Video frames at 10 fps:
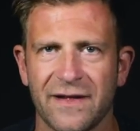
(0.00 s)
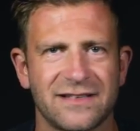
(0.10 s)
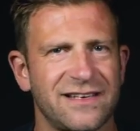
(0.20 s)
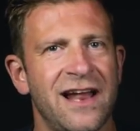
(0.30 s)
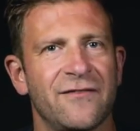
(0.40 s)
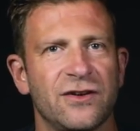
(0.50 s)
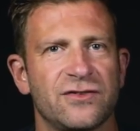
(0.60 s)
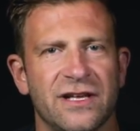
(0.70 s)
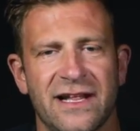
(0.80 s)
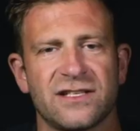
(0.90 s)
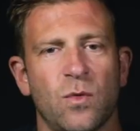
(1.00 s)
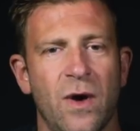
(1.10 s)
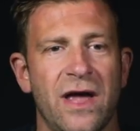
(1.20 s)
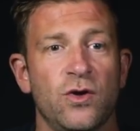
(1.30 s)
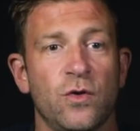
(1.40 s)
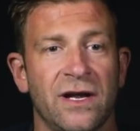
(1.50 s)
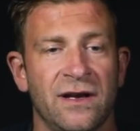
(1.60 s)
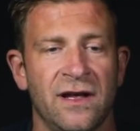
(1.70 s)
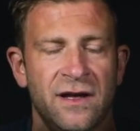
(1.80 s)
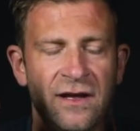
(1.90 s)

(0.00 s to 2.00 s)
That's kind of interesting. That's a way you can